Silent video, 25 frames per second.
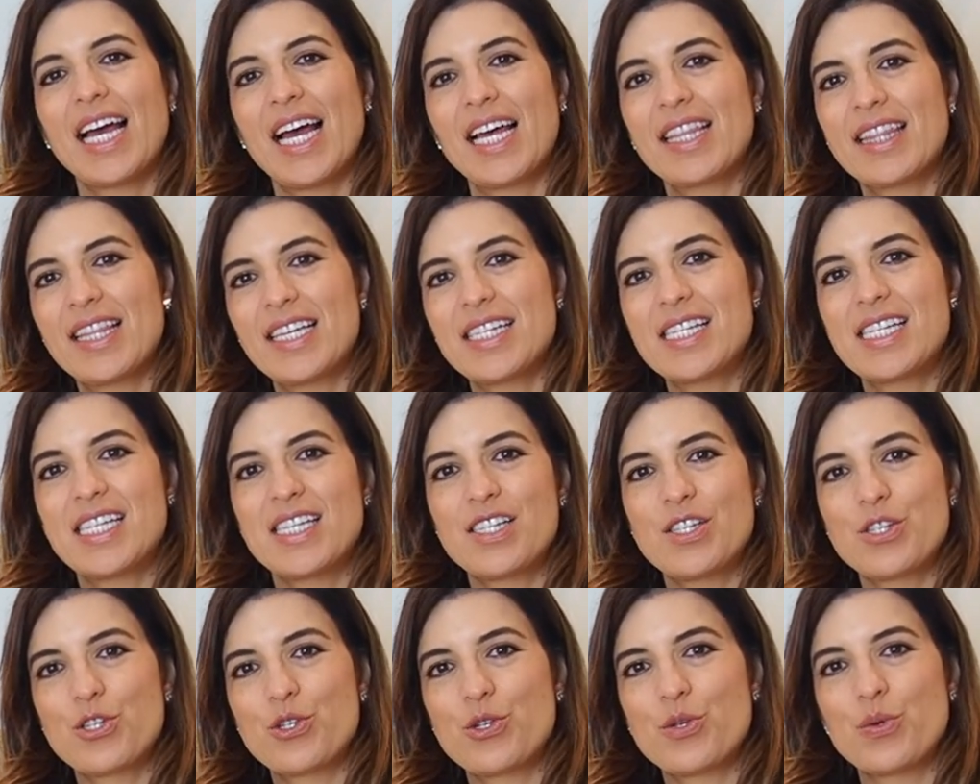and this
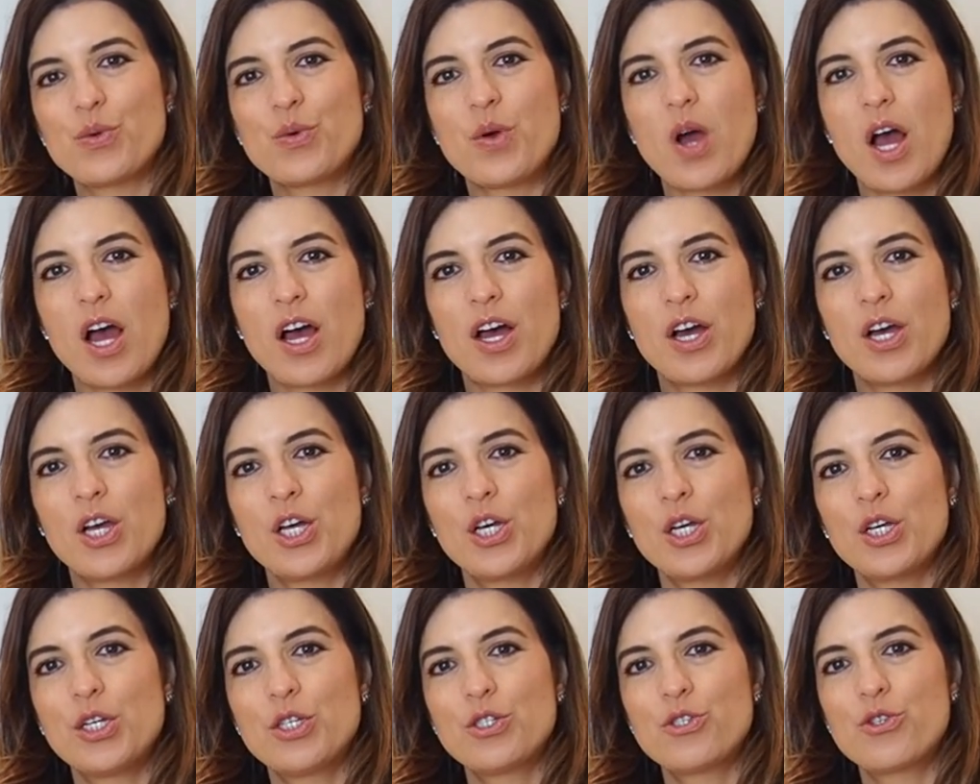is
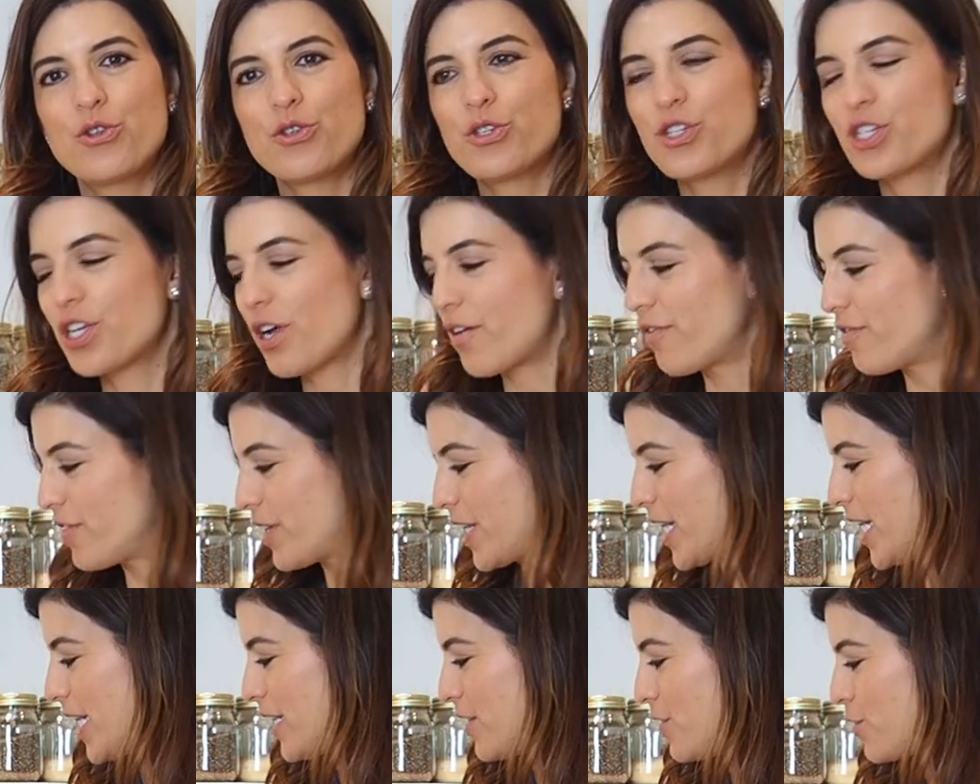to
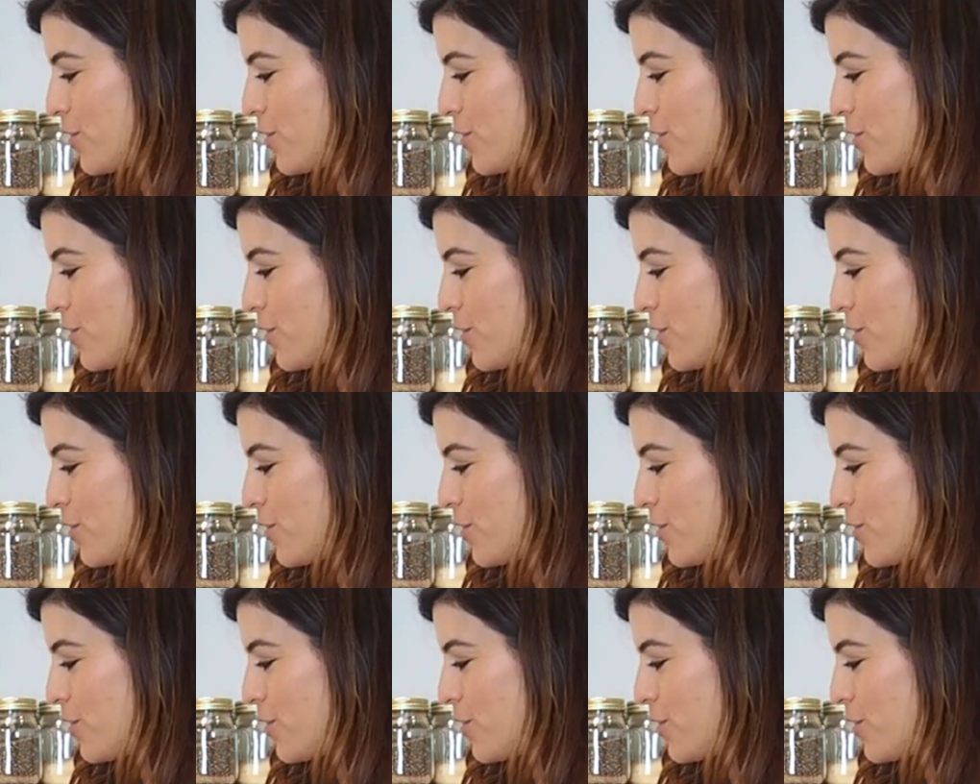soften it,